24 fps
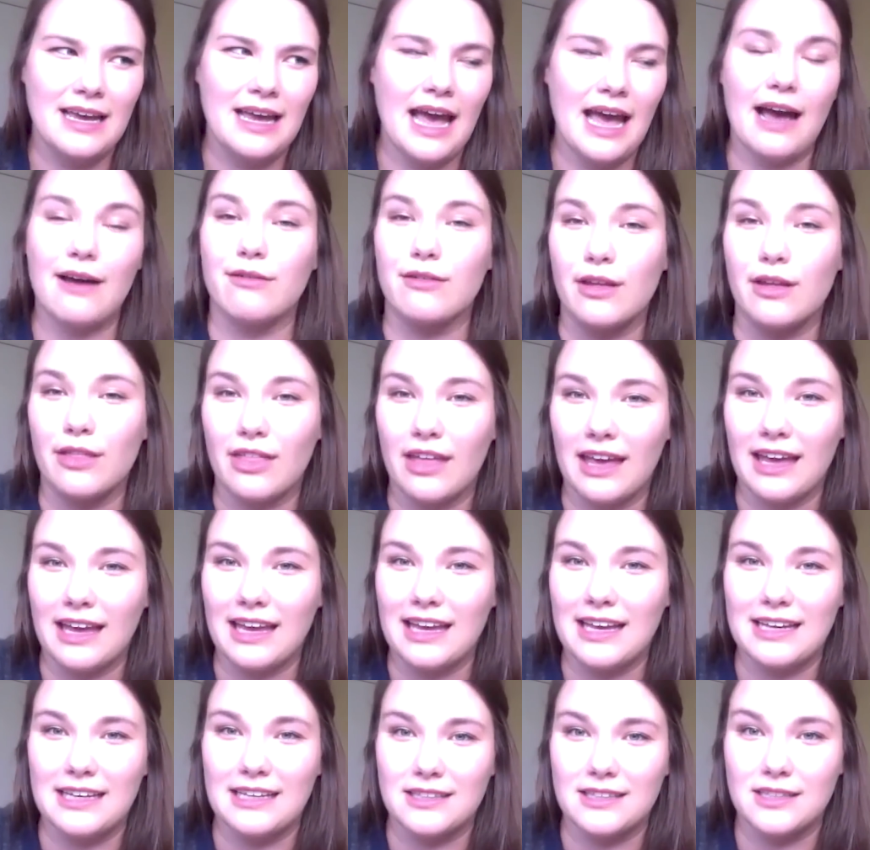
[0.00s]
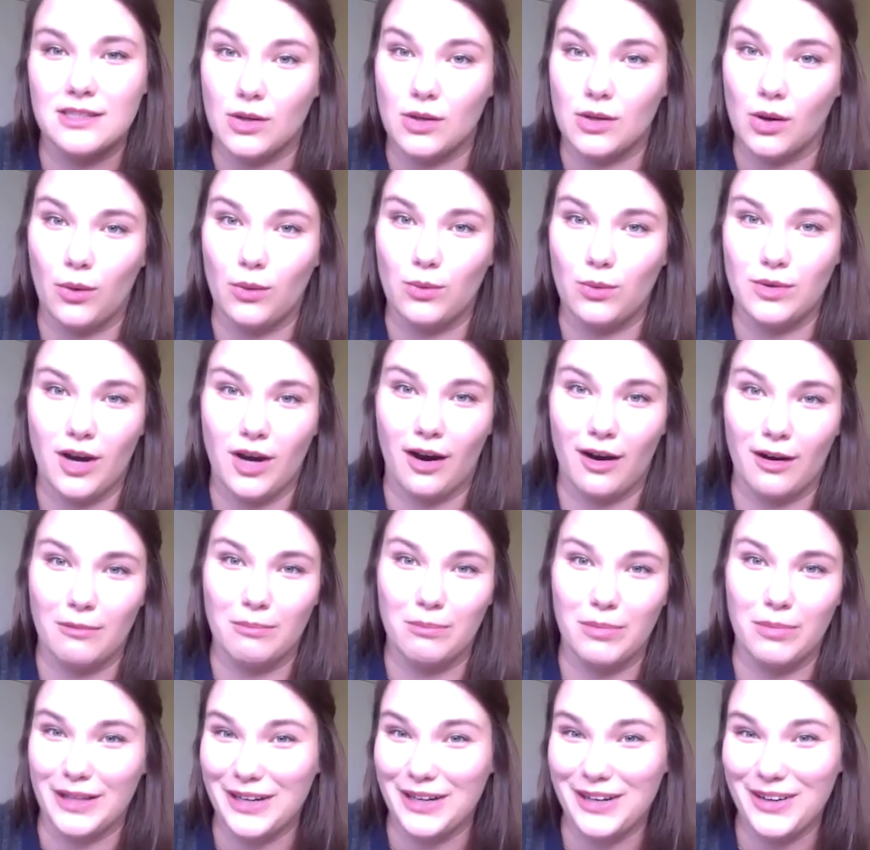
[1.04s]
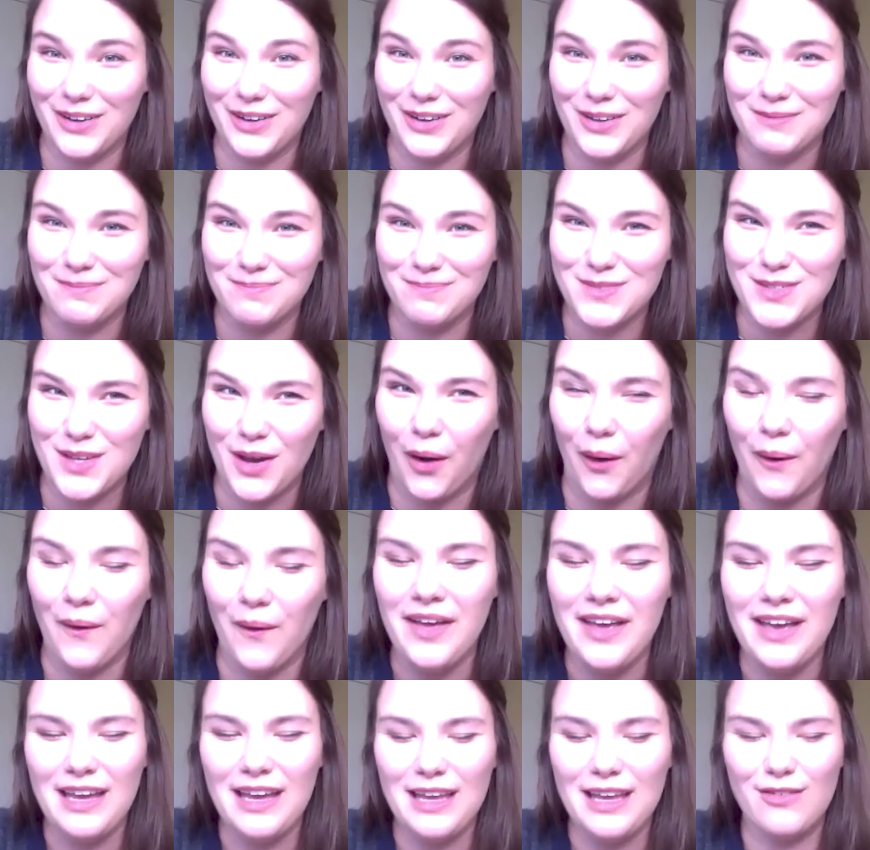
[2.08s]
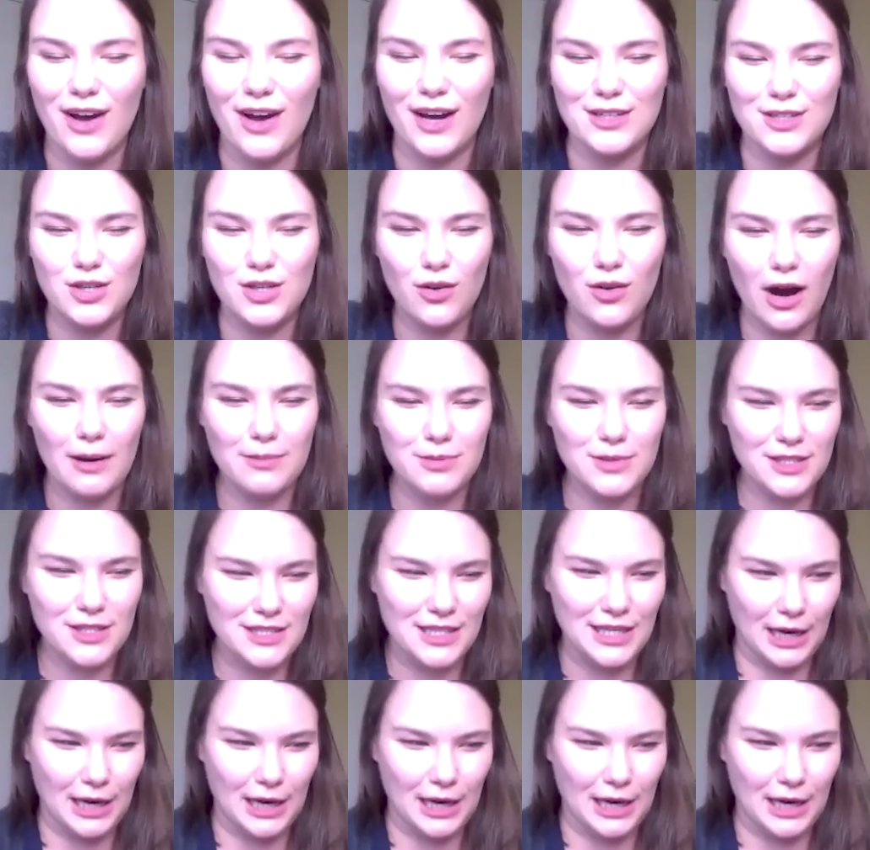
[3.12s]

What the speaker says: everything is so darn political. So you've got two options.